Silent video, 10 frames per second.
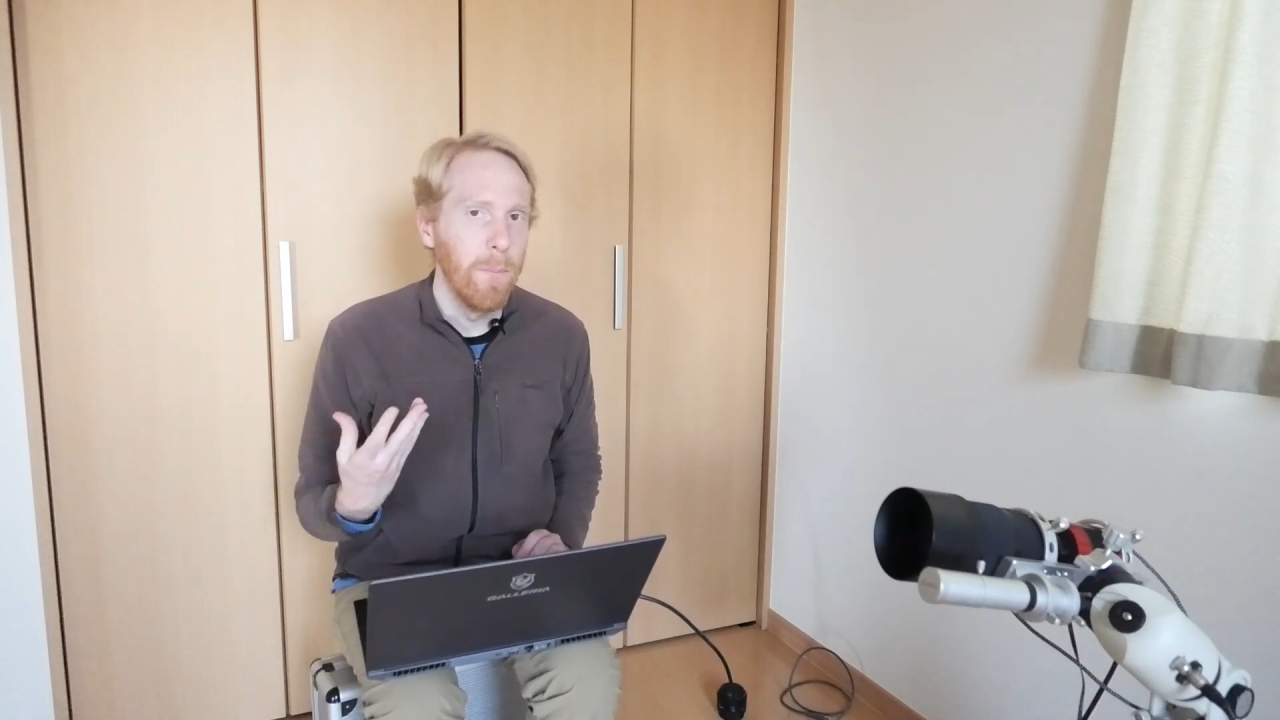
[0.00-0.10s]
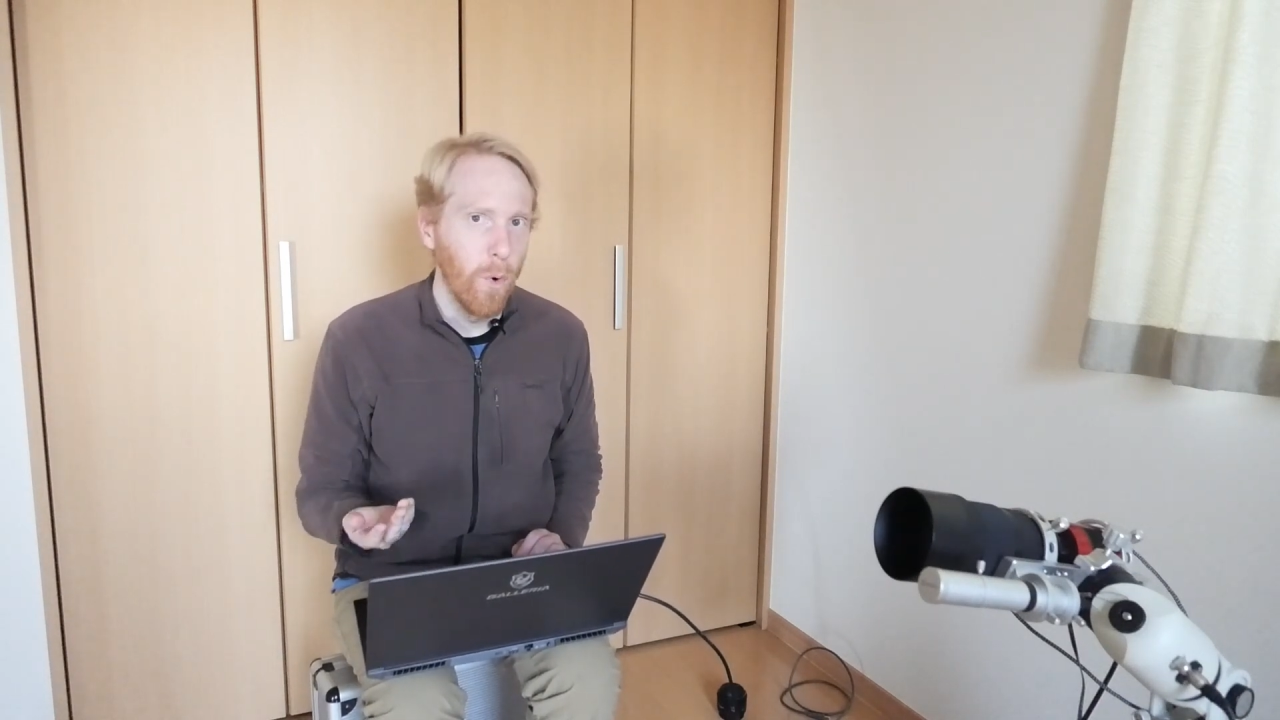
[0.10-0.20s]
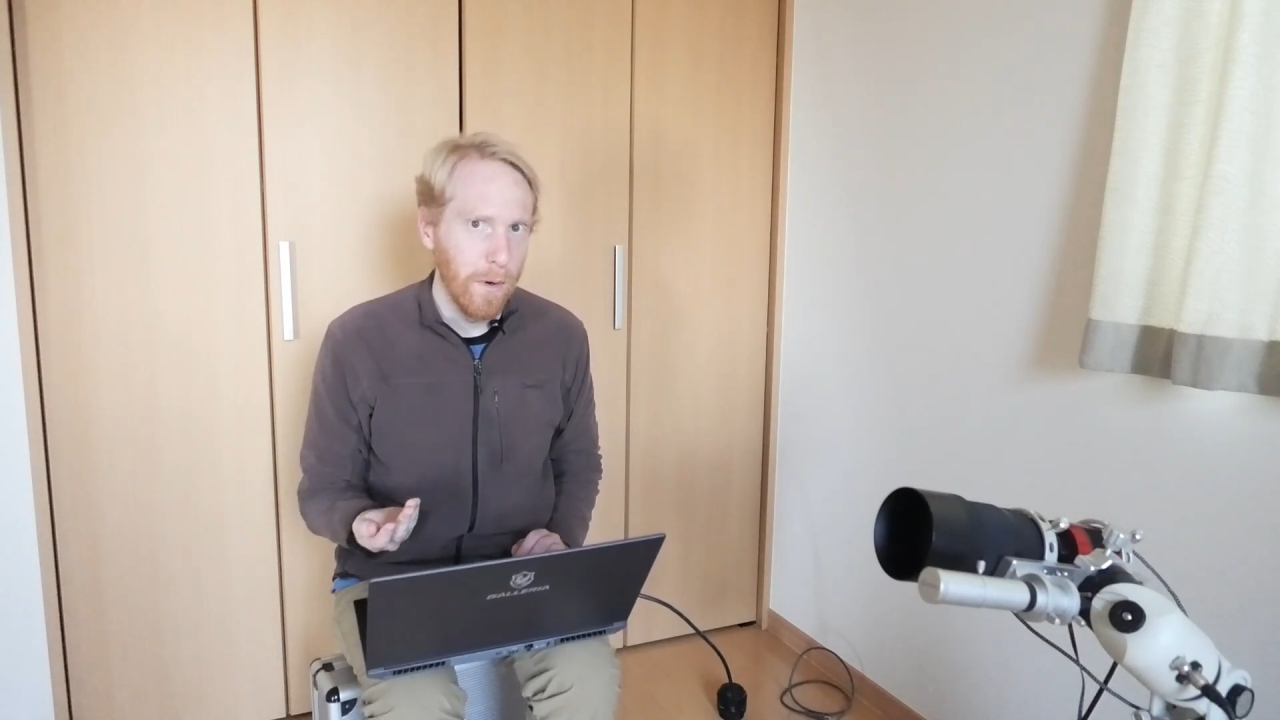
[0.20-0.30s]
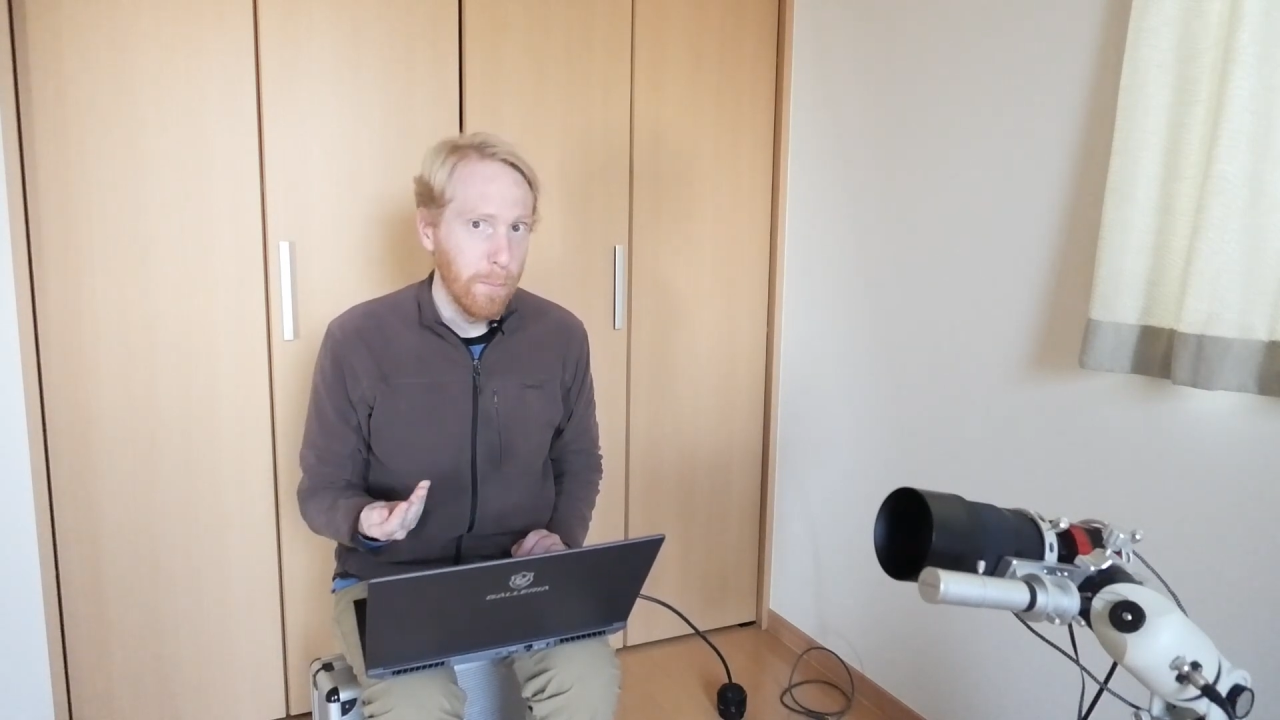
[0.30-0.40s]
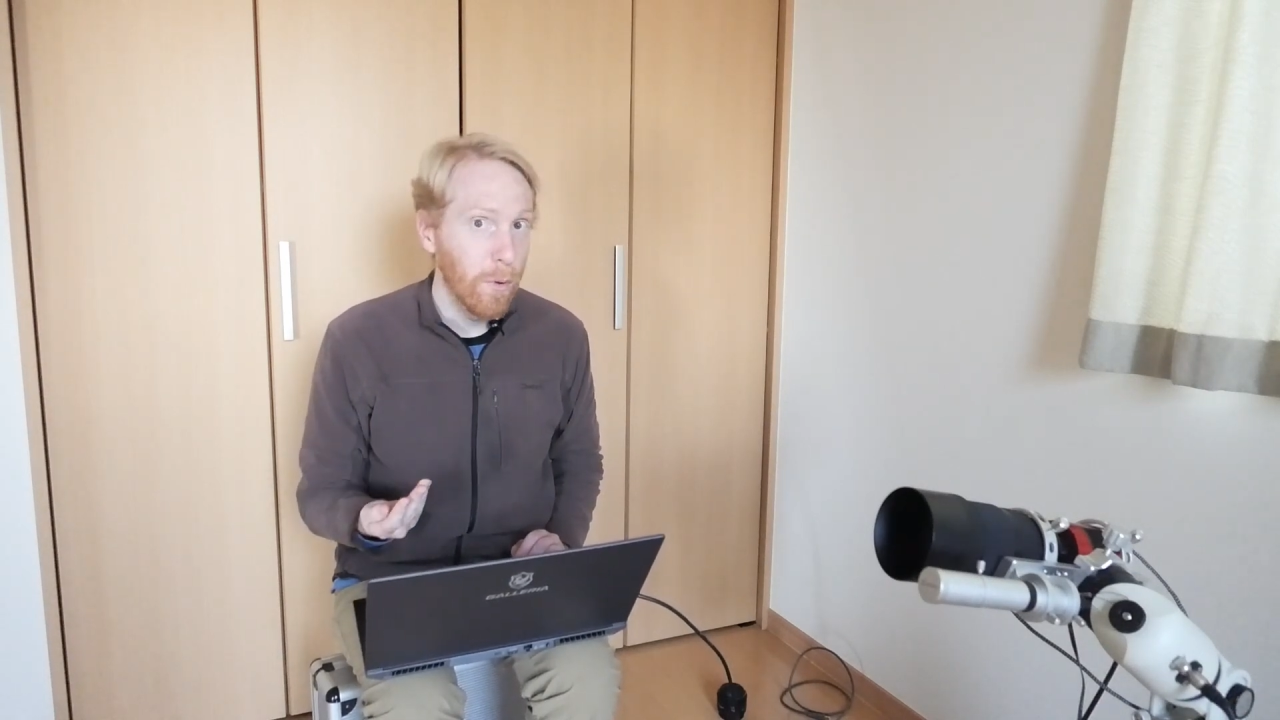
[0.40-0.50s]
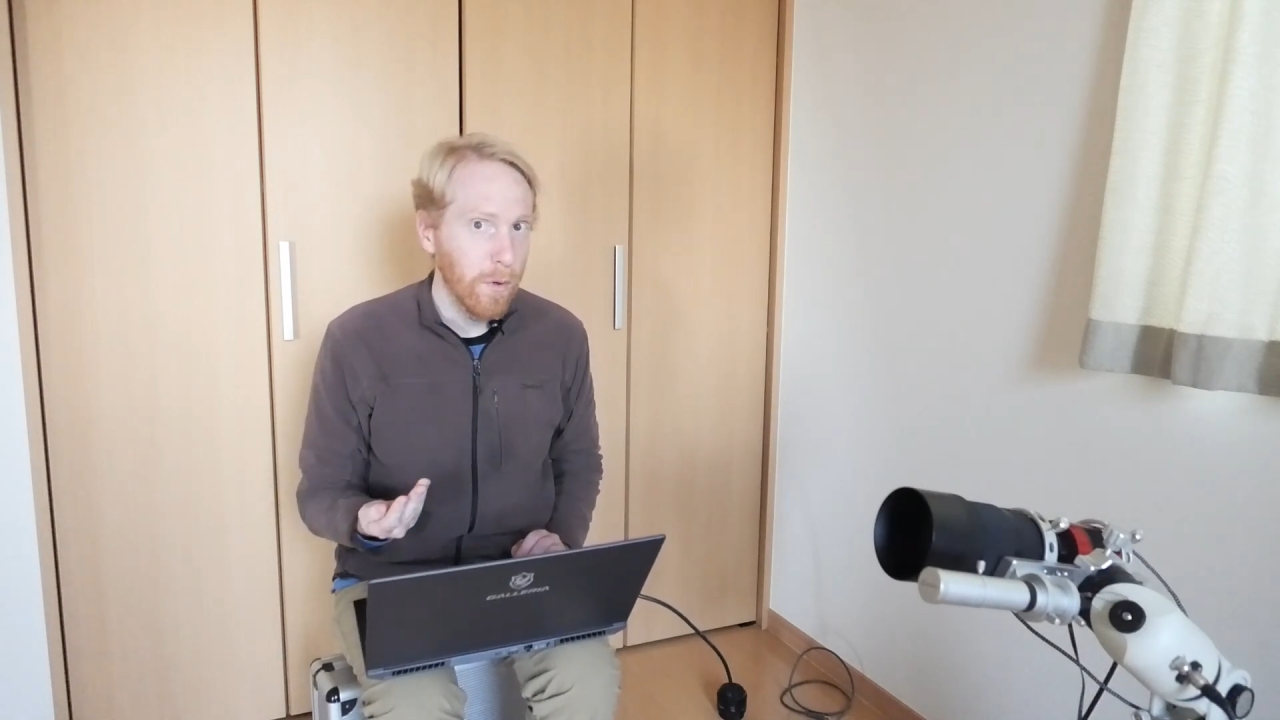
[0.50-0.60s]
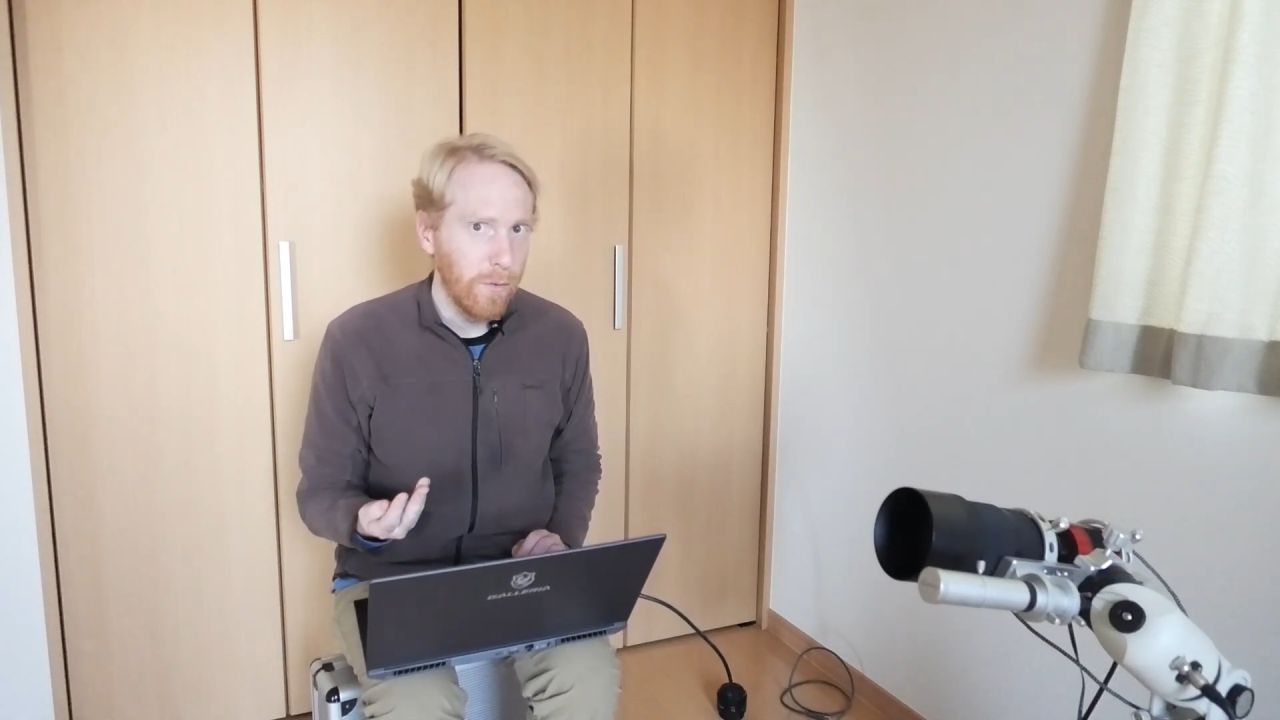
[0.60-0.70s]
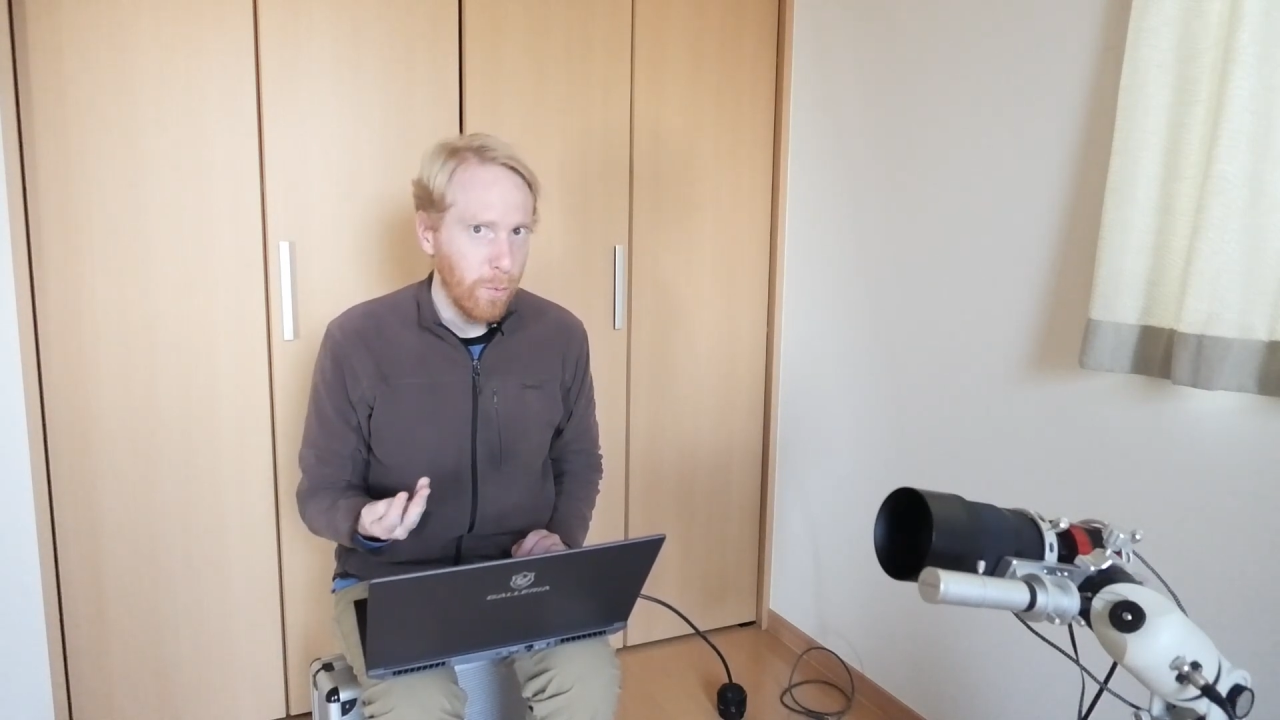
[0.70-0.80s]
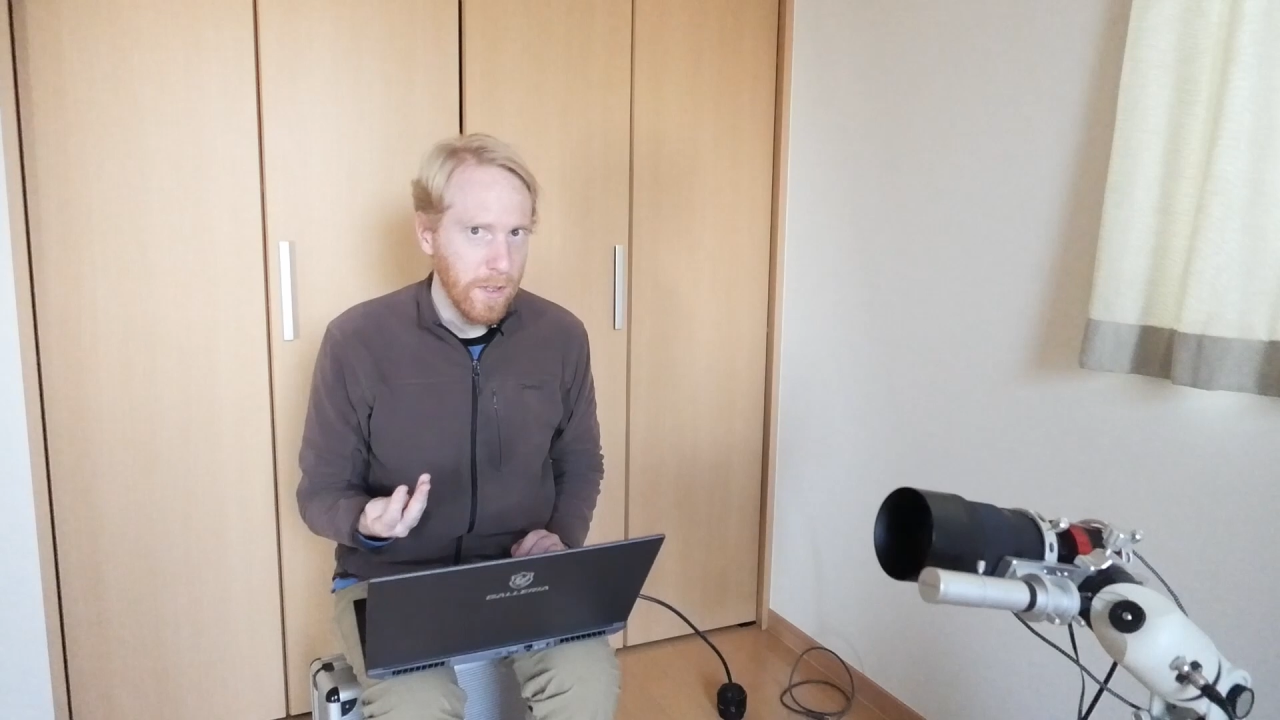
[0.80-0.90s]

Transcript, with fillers: more important